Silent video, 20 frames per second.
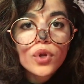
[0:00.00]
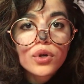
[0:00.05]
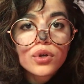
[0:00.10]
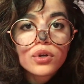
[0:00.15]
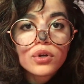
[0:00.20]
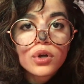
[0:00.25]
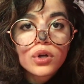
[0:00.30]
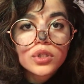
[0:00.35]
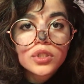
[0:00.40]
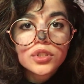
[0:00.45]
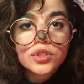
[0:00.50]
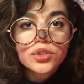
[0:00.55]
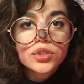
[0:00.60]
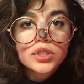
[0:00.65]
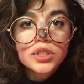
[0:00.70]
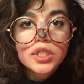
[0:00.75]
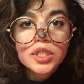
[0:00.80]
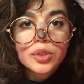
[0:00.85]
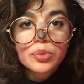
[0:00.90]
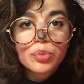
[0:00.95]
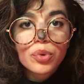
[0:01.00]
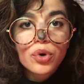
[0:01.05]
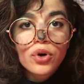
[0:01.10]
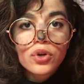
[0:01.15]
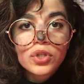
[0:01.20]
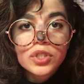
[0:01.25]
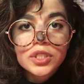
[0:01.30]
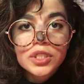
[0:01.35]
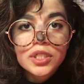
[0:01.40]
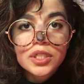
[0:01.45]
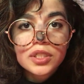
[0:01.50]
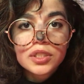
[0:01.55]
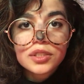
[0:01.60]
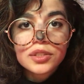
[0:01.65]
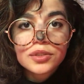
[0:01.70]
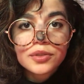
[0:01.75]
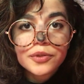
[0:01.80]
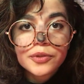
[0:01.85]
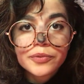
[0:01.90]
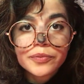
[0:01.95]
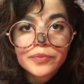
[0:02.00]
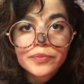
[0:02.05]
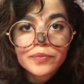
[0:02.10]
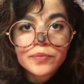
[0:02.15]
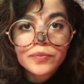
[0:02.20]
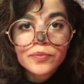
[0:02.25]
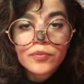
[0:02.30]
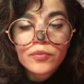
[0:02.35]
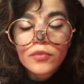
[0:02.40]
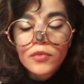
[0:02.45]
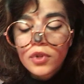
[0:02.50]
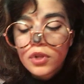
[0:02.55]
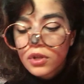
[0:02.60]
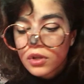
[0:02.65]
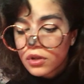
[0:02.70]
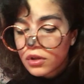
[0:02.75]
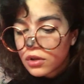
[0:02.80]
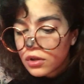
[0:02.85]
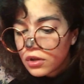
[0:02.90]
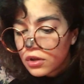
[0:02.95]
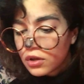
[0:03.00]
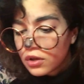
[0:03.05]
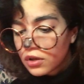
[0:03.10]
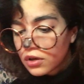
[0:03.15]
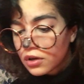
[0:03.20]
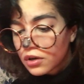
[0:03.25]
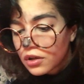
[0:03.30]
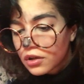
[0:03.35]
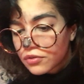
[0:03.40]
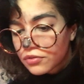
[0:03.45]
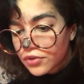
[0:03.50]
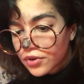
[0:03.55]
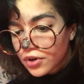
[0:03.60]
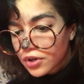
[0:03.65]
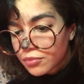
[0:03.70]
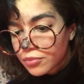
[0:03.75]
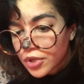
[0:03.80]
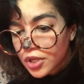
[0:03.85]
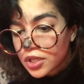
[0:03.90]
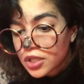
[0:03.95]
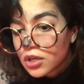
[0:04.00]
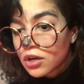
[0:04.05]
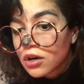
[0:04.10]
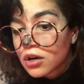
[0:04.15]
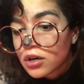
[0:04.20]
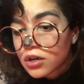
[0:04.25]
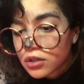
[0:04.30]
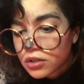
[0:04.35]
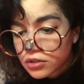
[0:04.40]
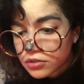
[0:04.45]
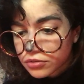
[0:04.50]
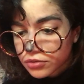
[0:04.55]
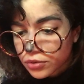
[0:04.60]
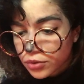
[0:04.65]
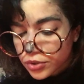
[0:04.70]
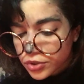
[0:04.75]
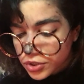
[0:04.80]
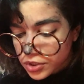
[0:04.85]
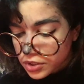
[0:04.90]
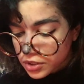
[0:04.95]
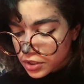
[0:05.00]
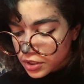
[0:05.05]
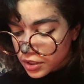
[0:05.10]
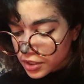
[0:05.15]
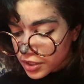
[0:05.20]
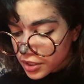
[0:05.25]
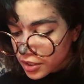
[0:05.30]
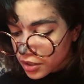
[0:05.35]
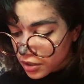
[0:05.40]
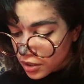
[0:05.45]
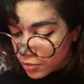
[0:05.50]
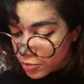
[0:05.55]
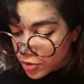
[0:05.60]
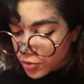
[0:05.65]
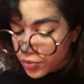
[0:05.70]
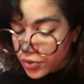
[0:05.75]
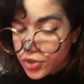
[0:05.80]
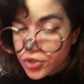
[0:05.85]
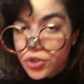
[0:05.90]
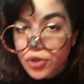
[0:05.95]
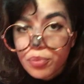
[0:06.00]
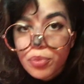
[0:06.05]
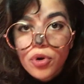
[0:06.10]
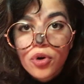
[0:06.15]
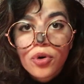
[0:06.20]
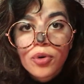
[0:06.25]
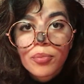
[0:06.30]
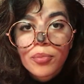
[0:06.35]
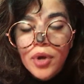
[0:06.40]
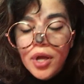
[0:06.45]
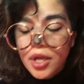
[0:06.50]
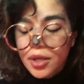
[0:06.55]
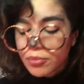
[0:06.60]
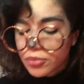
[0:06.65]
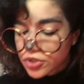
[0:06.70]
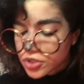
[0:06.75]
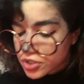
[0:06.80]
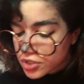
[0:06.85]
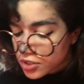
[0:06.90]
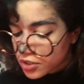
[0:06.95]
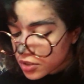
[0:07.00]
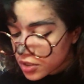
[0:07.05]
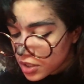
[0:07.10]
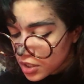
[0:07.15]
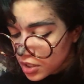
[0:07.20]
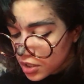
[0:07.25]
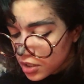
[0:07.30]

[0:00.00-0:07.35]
You're not interested in politics. Not very many are, unfortunately. Here, let me read you a poem by Emerson.